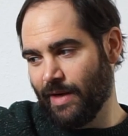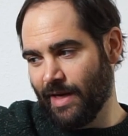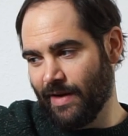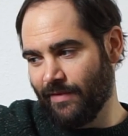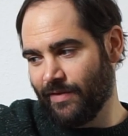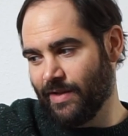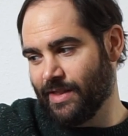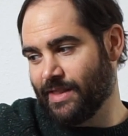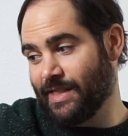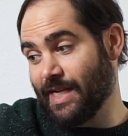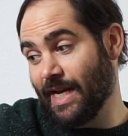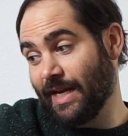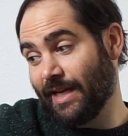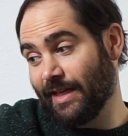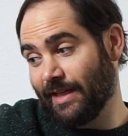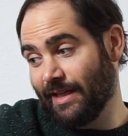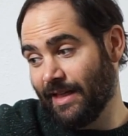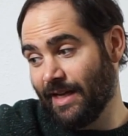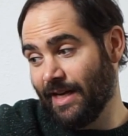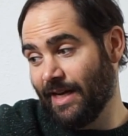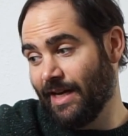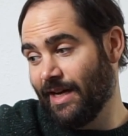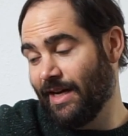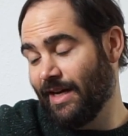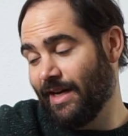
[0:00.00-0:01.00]
have the second
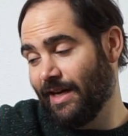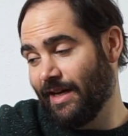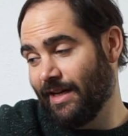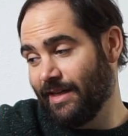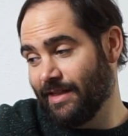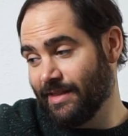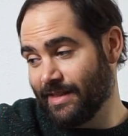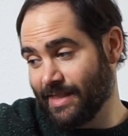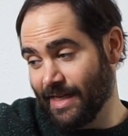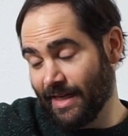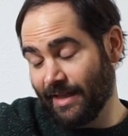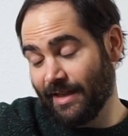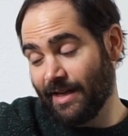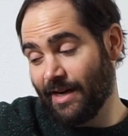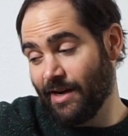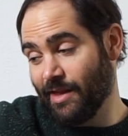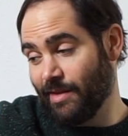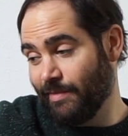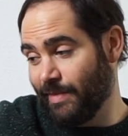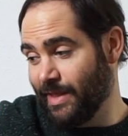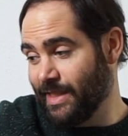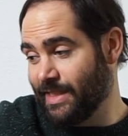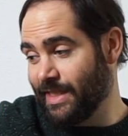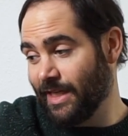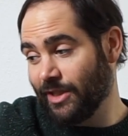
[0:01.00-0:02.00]
line of the
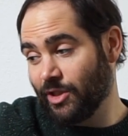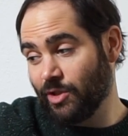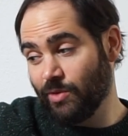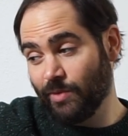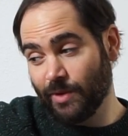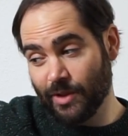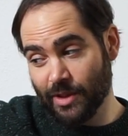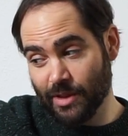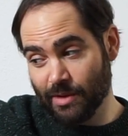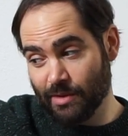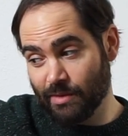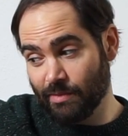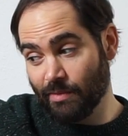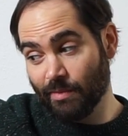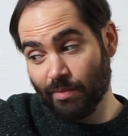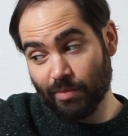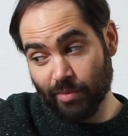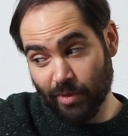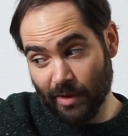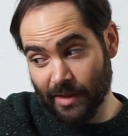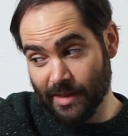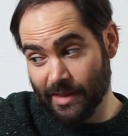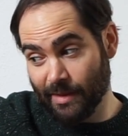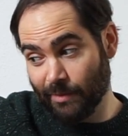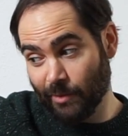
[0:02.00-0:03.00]
B section, which is
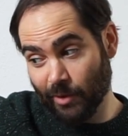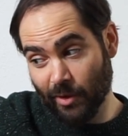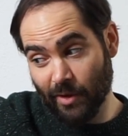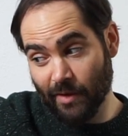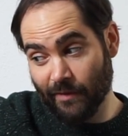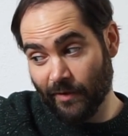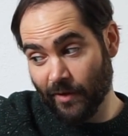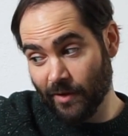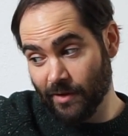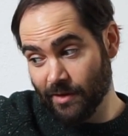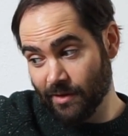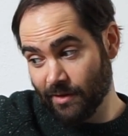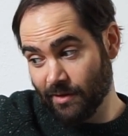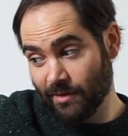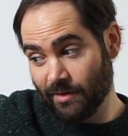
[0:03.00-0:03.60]
pretty similar to the first.